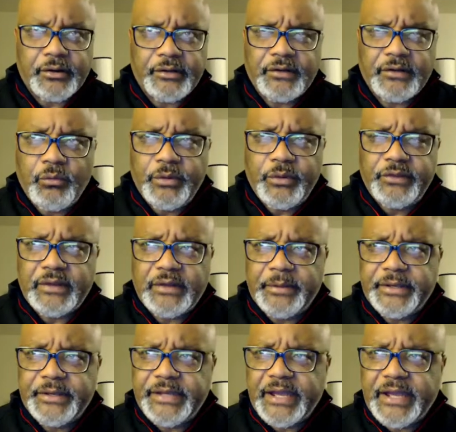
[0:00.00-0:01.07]
It's
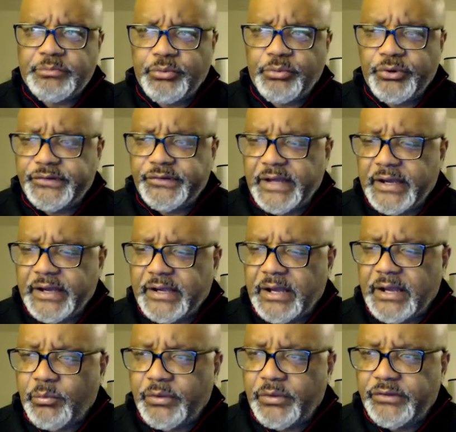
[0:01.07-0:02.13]

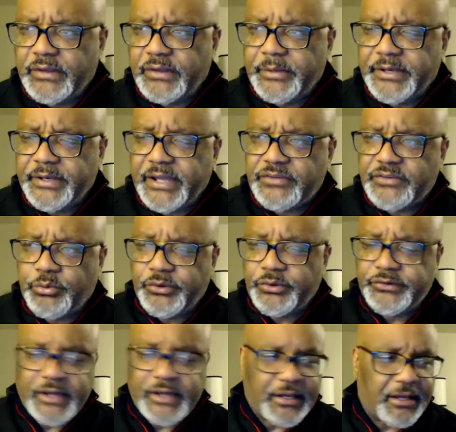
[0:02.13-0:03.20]
wesummit-voice.com,
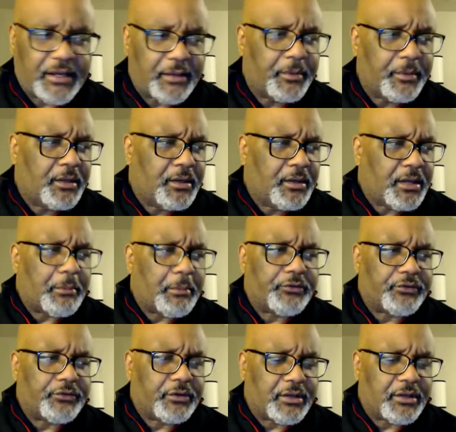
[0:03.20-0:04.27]
wesummit-voice.com. I'm
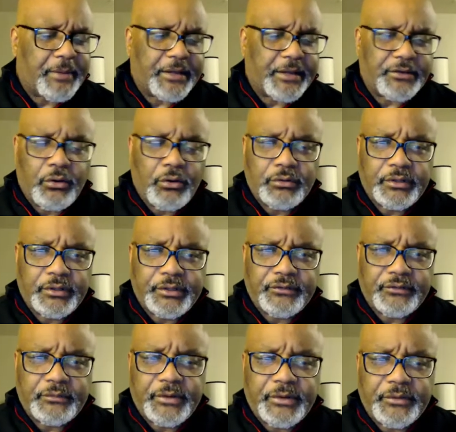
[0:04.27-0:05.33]
also going to come back to Oakland and
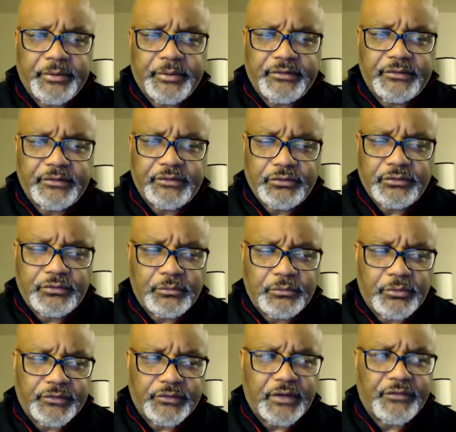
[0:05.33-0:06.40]
some other places and do some
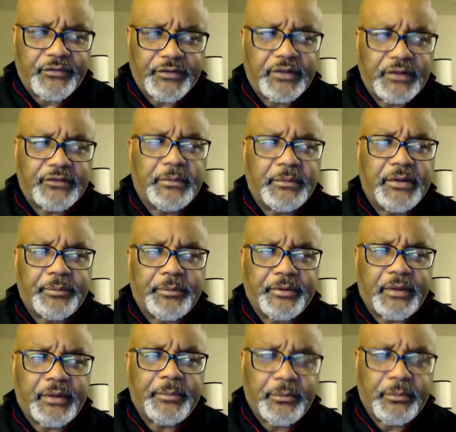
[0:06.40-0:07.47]
more stuff. And some other places,
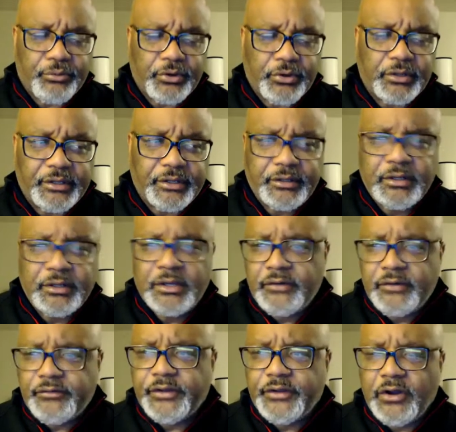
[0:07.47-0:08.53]
I'll be in Brooklyn
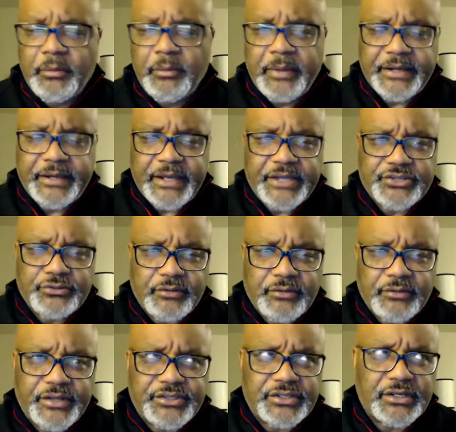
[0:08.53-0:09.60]
for the All Black National
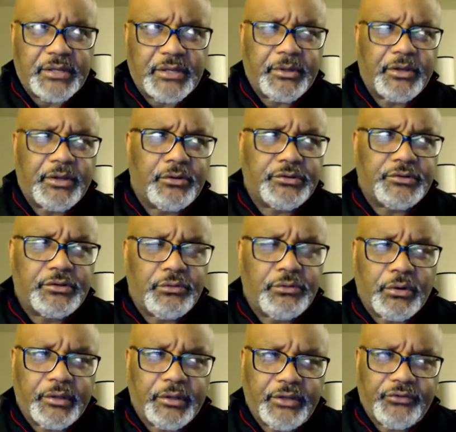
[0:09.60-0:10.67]
Convention. I'm going to go to New
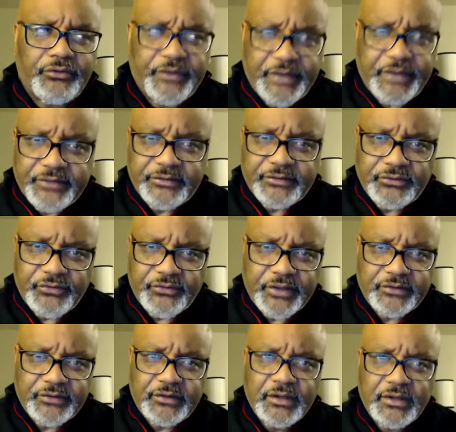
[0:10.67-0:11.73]
Orleans for the Essence
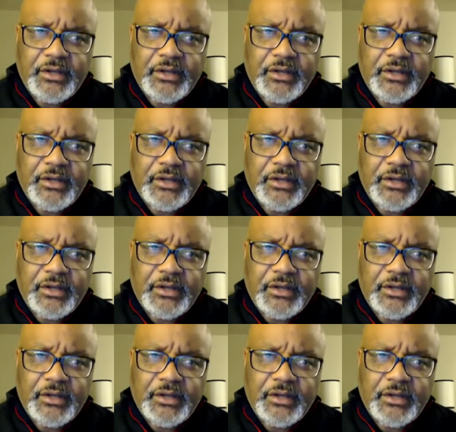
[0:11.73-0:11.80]
Fest.